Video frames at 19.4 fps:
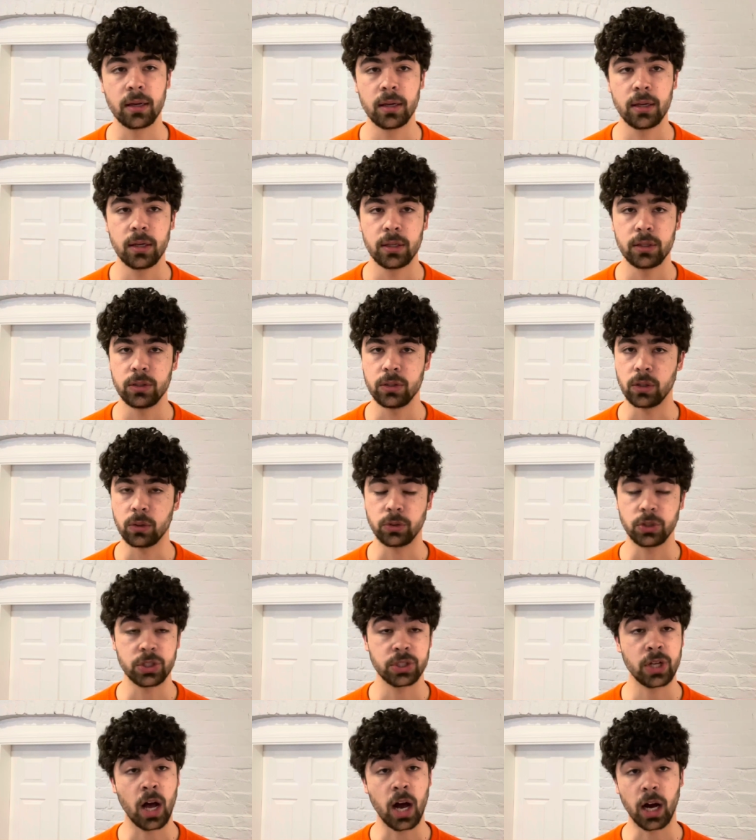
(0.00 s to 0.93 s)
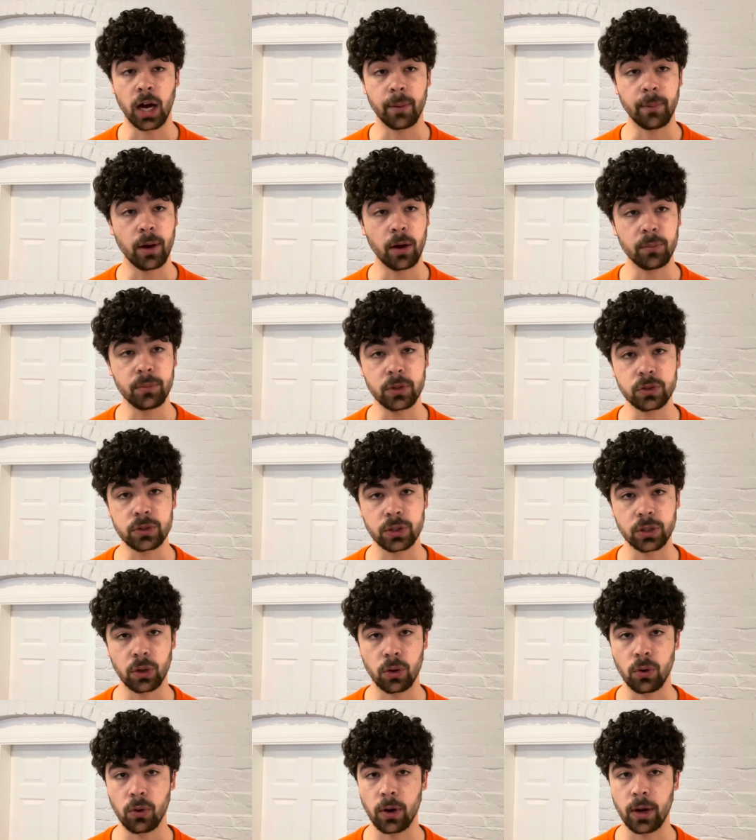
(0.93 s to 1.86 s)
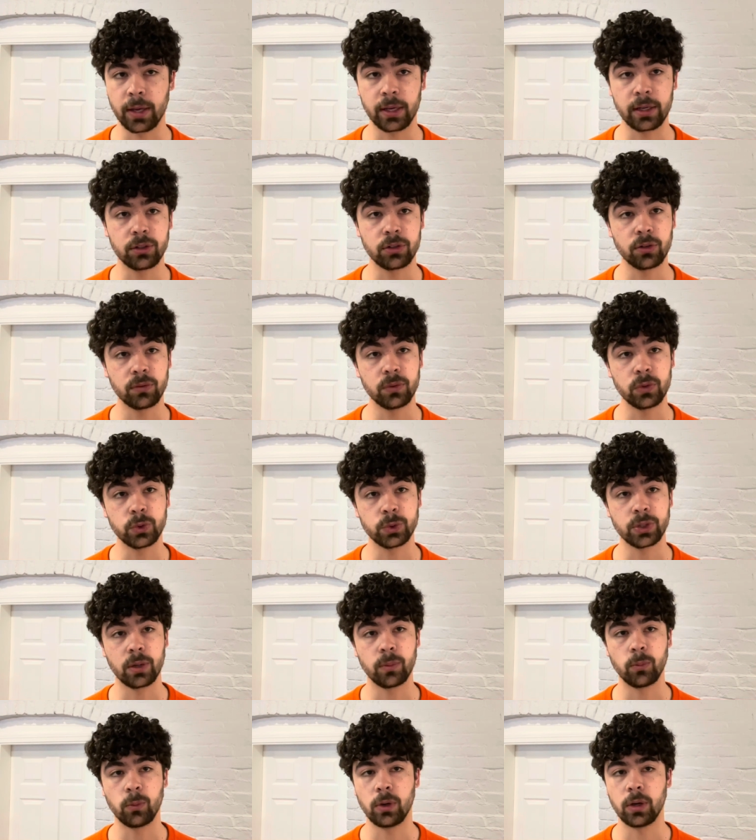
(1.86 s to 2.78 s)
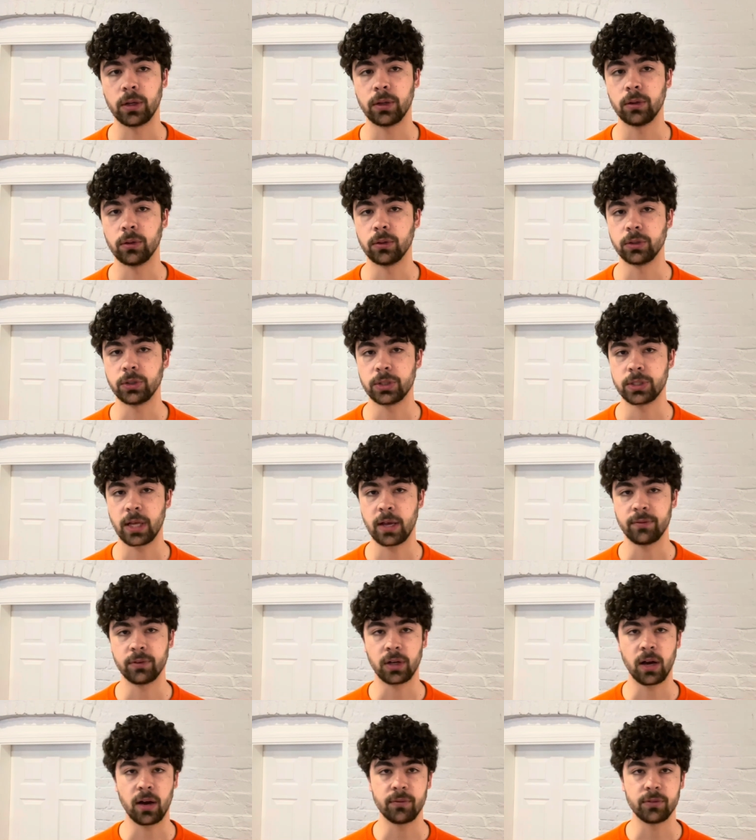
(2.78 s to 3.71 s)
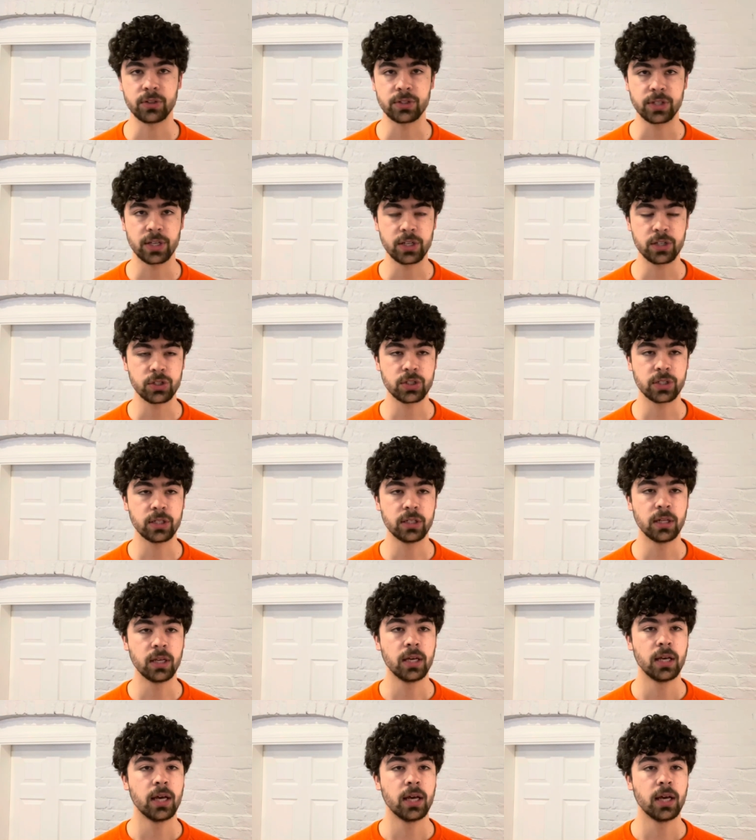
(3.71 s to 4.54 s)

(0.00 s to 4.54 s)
you know, just talk about music or I interview someone or just have a conversation.